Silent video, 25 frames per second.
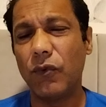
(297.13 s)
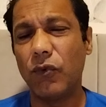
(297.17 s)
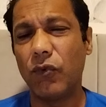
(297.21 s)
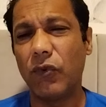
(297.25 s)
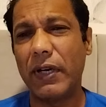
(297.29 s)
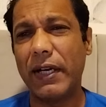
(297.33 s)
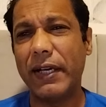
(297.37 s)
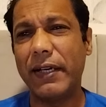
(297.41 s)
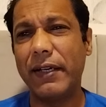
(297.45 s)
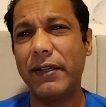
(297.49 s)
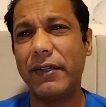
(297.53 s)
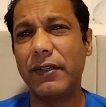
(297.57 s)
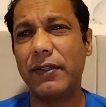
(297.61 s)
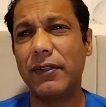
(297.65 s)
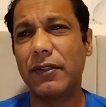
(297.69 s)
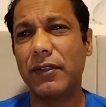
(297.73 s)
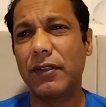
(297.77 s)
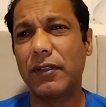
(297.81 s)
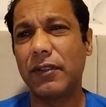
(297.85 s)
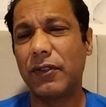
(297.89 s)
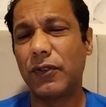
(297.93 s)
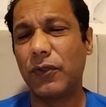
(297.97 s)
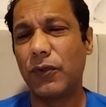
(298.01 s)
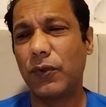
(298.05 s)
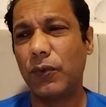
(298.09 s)

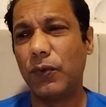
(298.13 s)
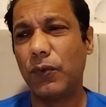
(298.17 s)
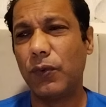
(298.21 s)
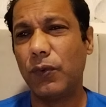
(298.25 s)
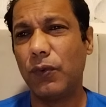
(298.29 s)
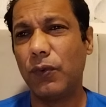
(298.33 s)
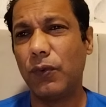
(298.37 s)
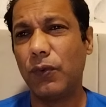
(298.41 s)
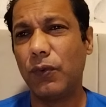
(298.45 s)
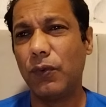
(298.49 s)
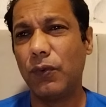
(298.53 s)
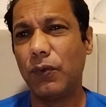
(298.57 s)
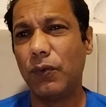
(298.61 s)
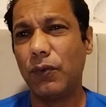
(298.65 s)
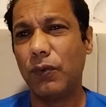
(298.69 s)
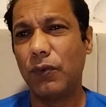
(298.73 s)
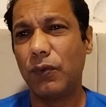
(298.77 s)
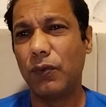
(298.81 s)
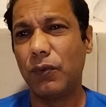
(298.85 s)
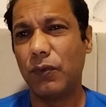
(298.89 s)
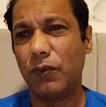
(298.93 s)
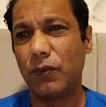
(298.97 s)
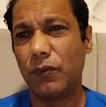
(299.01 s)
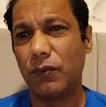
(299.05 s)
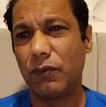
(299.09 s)
went
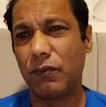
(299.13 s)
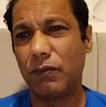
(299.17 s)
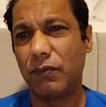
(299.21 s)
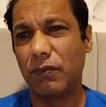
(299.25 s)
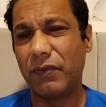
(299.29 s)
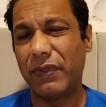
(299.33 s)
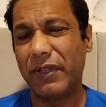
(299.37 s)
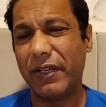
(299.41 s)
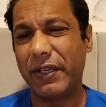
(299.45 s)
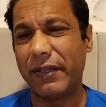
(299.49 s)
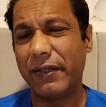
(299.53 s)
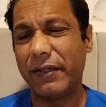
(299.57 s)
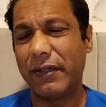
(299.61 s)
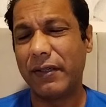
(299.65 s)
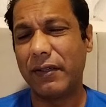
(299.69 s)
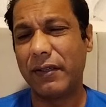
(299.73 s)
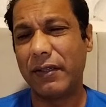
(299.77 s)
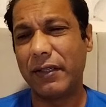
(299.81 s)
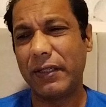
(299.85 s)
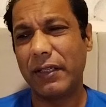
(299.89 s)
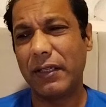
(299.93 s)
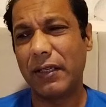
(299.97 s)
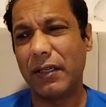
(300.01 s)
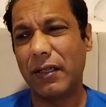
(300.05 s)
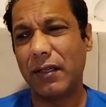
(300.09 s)
to
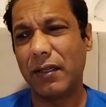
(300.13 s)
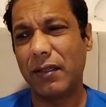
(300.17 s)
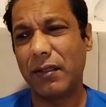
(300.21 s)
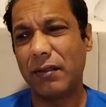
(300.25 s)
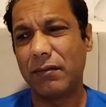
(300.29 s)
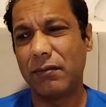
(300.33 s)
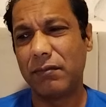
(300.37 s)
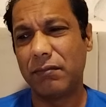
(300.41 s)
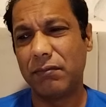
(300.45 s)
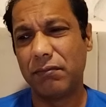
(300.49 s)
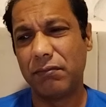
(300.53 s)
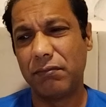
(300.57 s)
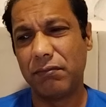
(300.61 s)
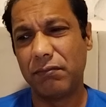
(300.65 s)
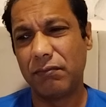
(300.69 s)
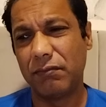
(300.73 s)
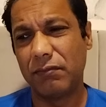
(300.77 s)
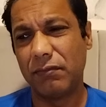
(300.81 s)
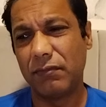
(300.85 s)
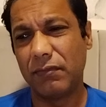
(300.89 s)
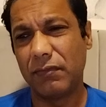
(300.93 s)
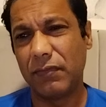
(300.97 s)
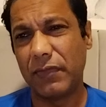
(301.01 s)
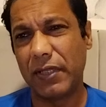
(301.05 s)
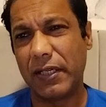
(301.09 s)
Eritrea
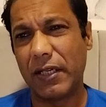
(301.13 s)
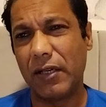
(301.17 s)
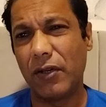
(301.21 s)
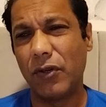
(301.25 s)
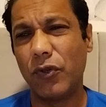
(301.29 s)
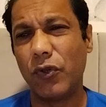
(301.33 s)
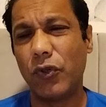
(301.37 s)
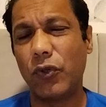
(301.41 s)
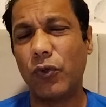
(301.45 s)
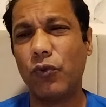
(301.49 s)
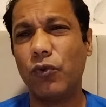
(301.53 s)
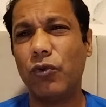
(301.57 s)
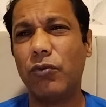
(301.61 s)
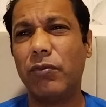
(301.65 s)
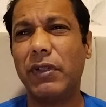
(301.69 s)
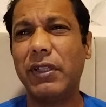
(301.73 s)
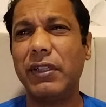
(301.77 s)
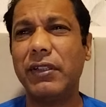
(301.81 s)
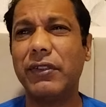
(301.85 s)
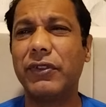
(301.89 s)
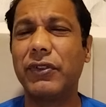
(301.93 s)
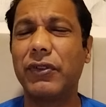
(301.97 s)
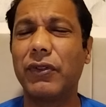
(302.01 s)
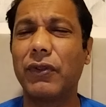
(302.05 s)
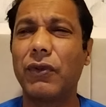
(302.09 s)
around 2
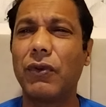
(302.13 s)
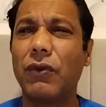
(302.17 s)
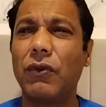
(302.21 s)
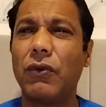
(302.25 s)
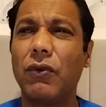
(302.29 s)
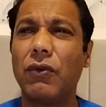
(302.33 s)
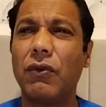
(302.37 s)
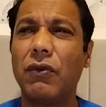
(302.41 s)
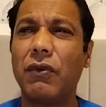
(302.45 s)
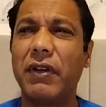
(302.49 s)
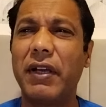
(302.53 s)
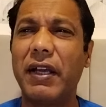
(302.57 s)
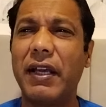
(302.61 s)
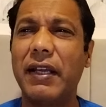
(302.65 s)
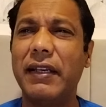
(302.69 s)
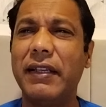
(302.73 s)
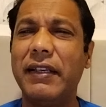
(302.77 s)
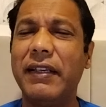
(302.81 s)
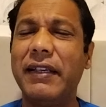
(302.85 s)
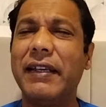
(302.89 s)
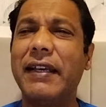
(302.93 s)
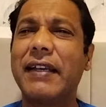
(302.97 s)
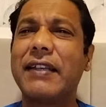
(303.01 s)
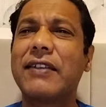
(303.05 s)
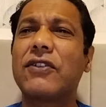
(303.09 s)
months ago,
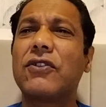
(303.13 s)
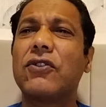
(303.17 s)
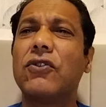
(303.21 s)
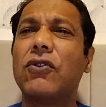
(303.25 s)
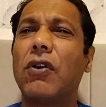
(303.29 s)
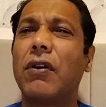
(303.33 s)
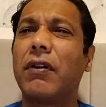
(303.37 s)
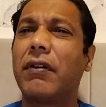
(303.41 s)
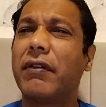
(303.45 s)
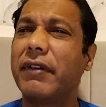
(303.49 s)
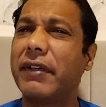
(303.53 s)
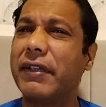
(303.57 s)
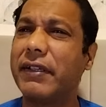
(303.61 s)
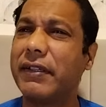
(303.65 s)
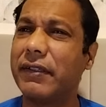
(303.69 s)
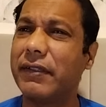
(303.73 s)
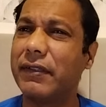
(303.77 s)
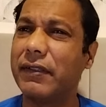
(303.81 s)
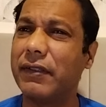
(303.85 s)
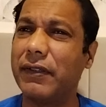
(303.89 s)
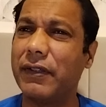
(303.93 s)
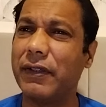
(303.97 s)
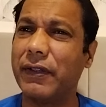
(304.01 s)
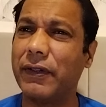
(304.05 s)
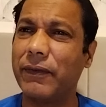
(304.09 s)
and he has not
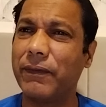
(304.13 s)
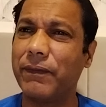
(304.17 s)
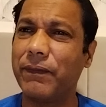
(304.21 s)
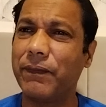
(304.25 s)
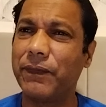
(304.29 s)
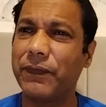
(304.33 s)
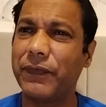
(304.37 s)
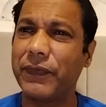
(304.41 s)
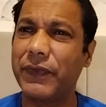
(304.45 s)
returned.